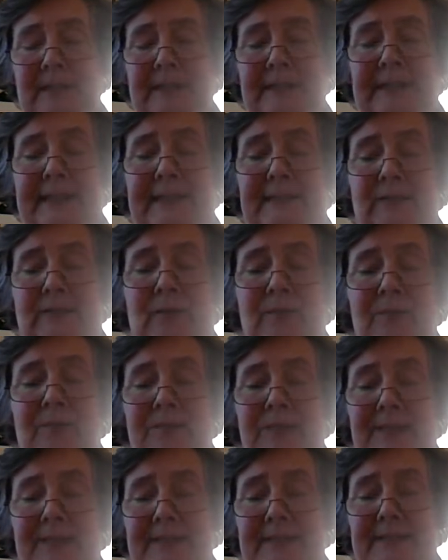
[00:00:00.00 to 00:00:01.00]
Now
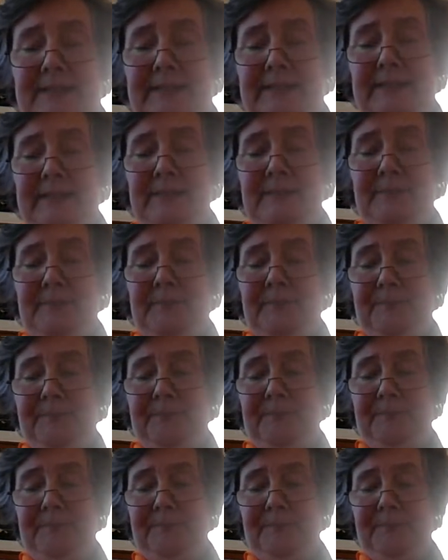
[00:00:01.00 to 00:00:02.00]
obviously,
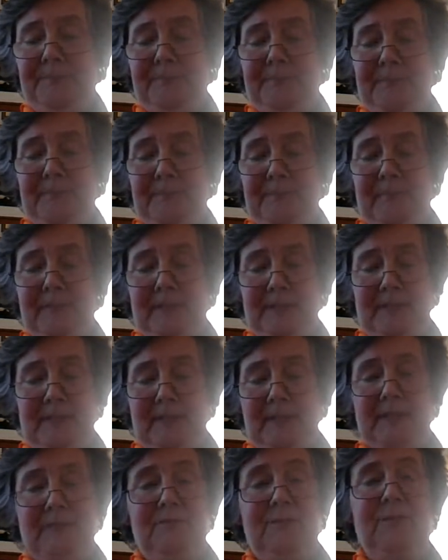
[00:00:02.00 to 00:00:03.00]

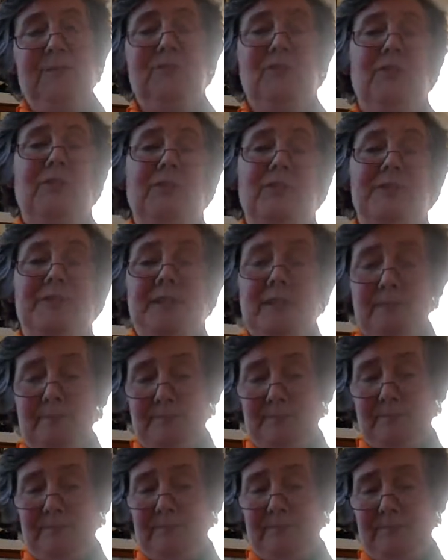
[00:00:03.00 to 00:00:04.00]
if you've got
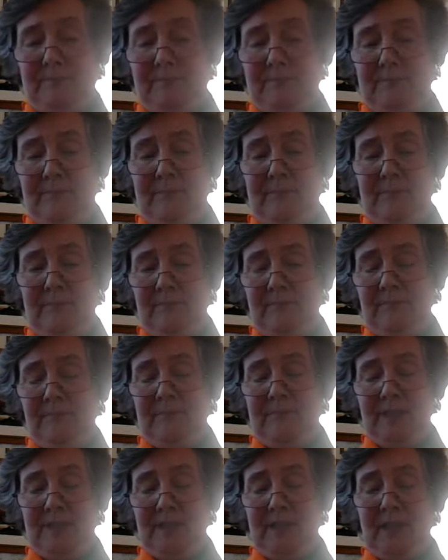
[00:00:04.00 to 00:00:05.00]
some
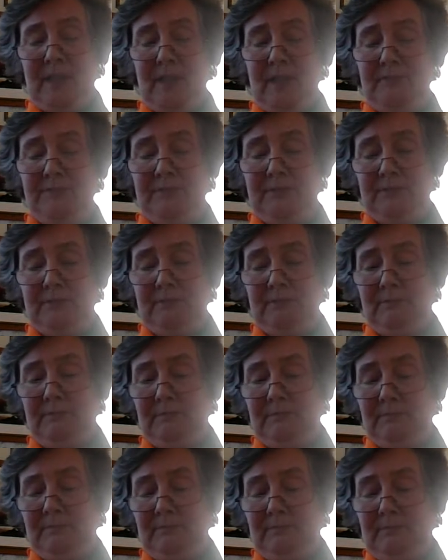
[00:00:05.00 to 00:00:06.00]
colourful
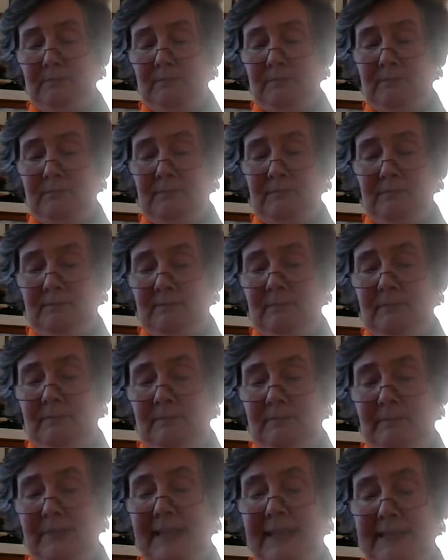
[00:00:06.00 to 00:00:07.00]

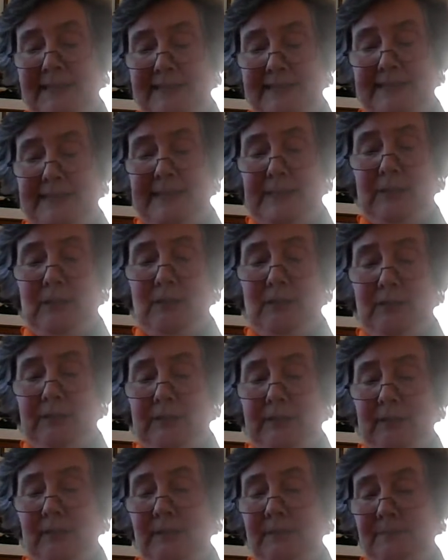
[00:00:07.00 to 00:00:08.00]
plastic coat
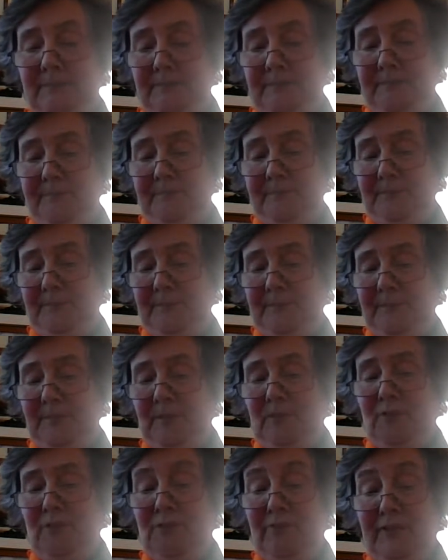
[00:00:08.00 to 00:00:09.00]
hanger
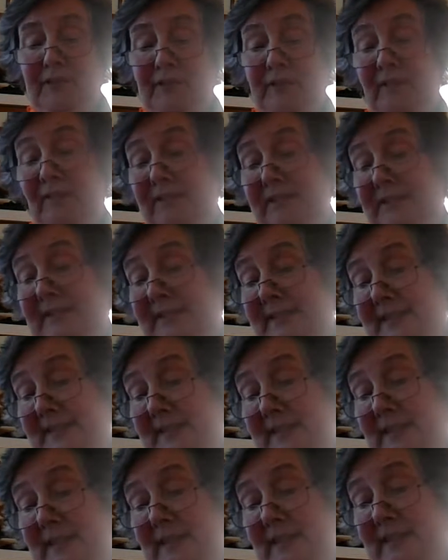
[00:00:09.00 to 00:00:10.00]
or a
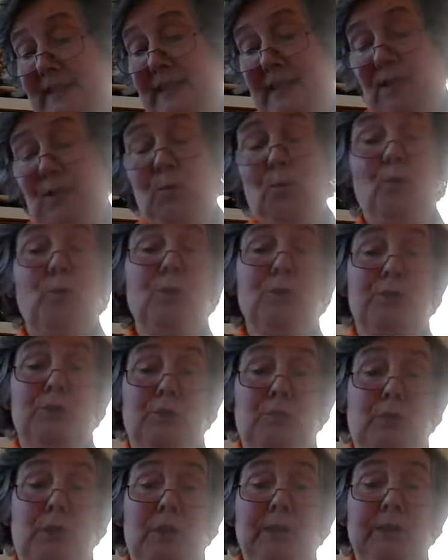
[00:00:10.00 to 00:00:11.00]
nice
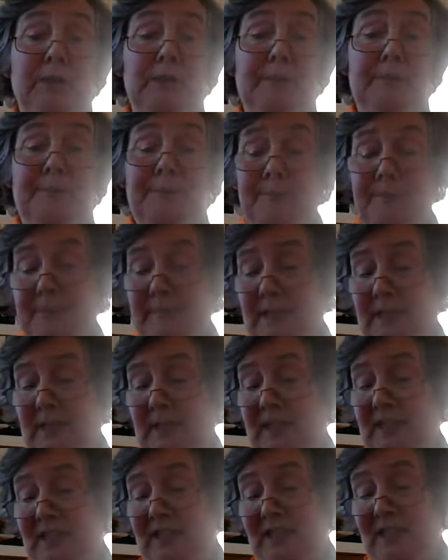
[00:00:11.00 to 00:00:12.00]
wooden one,
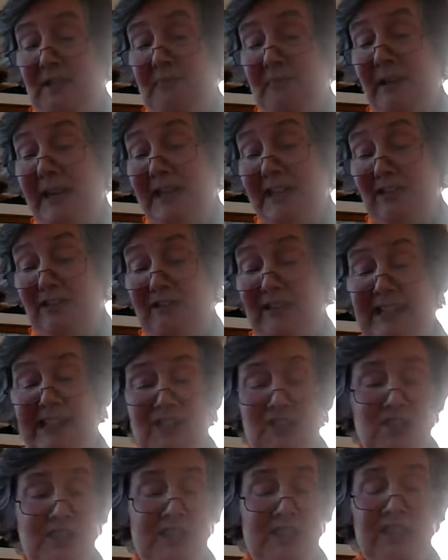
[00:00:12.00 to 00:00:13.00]
you may not
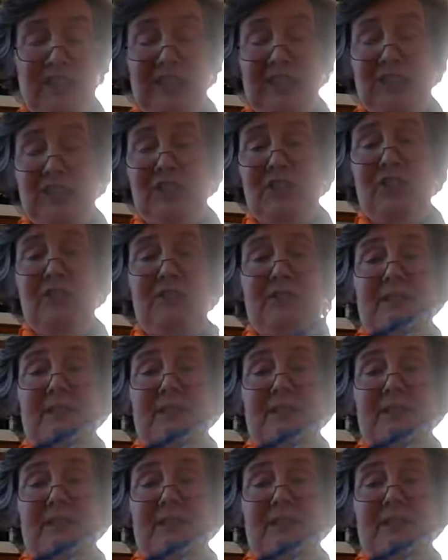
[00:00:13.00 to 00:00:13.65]
actually need to do